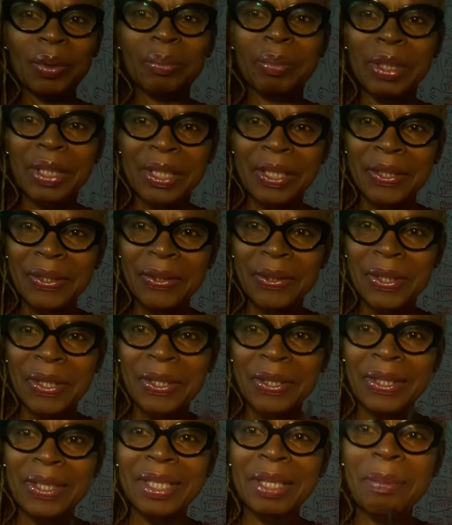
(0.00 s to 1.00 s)
because
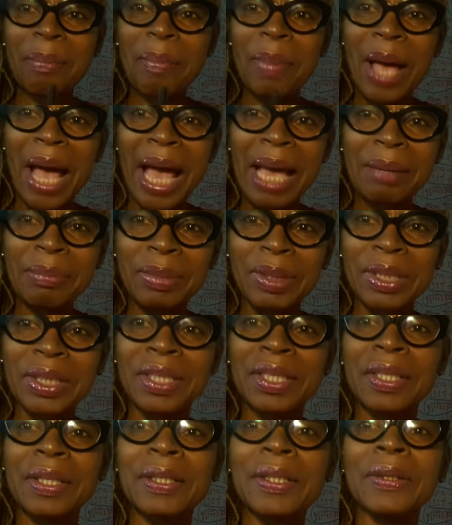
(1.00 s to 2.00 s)
it's the Bible.
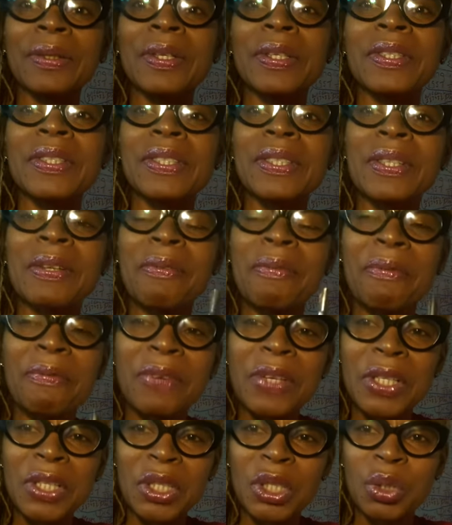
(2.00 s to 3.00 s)
It's the
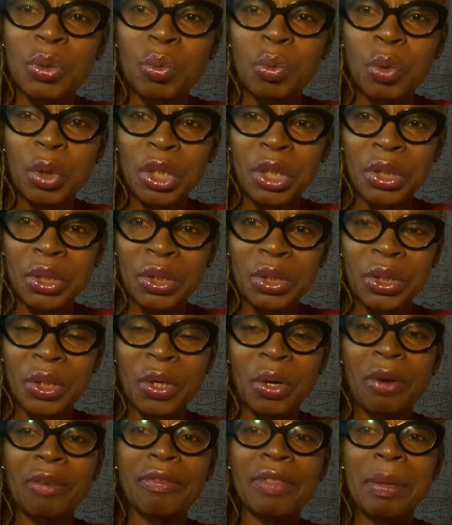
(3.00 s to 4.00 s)
first word
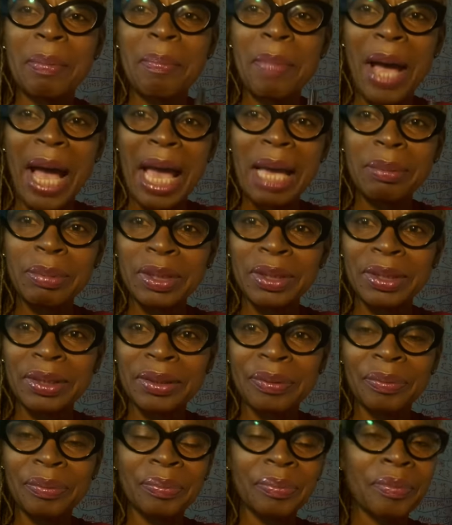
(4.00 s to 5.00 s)
of the Bible.
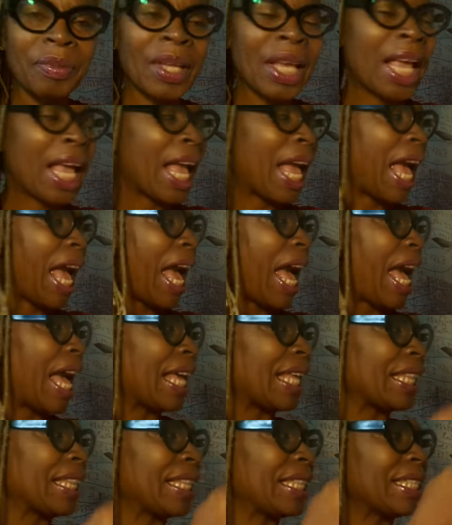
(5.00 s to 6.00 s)

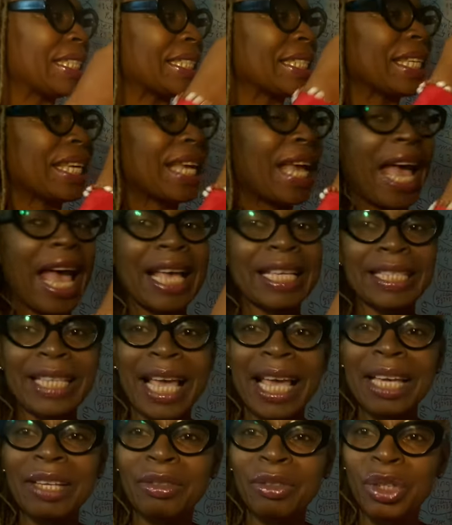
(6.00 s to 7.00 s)
And as
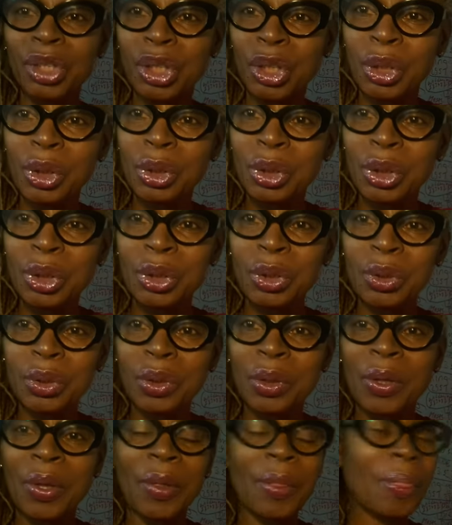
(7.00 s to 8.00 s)
I have showed you,
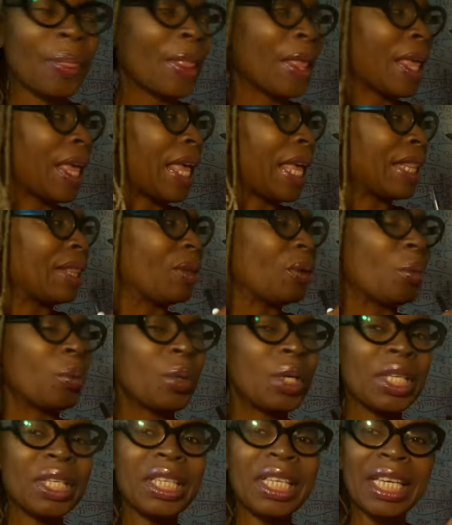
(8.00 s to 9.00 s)
the
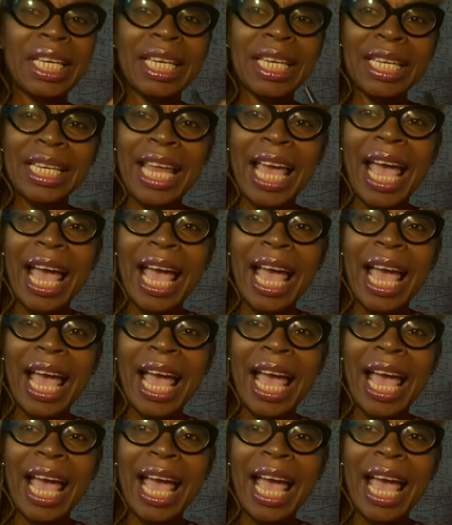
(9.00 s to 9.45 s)
word in